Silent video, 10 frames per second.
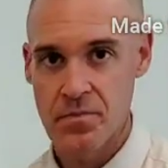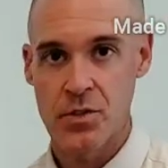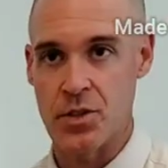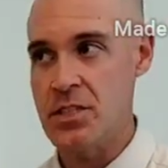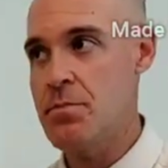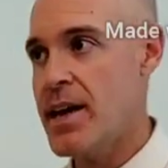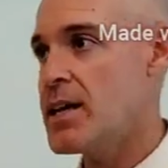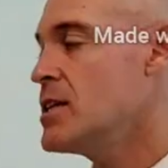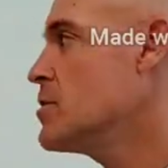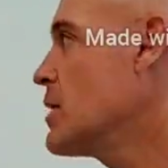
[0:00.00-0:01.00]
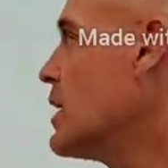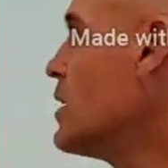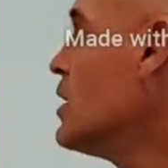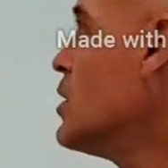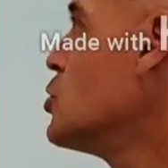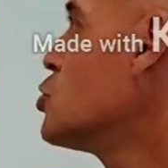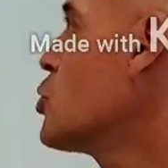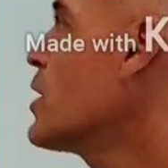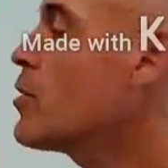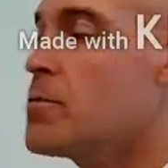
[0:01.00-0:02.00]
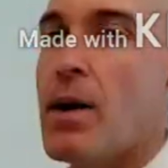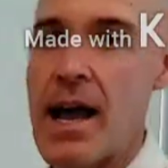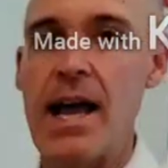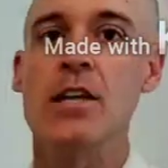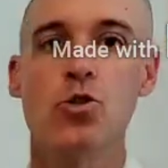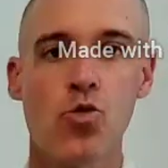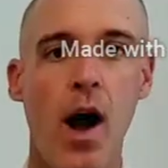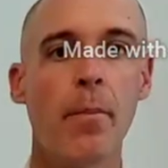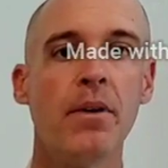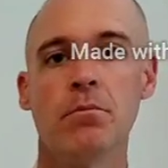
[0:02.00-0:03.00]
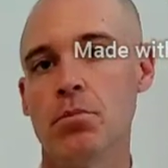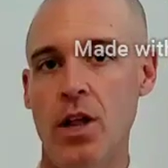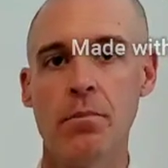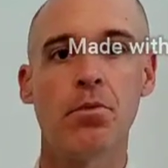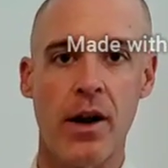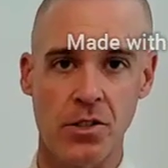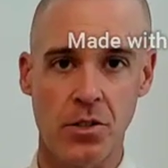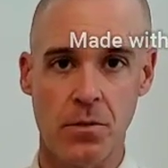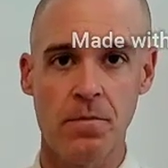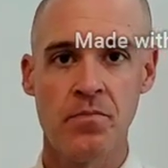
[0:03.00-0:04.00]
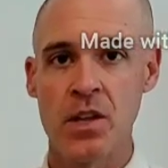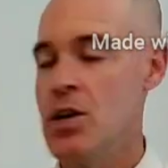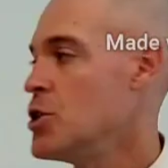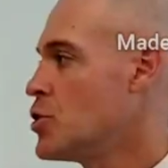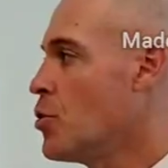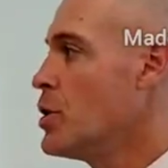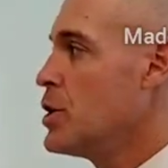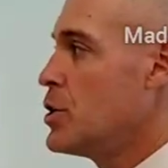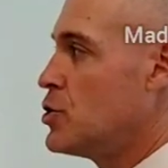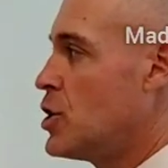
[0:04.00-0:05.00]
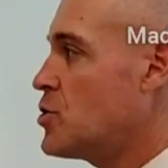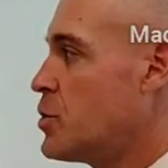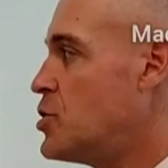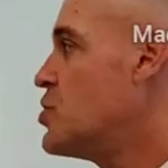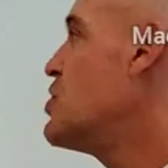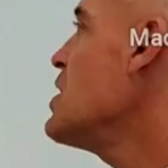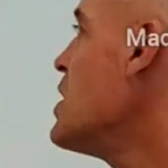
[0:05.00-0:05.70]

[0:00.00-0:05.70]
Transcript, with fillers: So this mechanism, again, triggered by a drop in blood pressure. So just what you see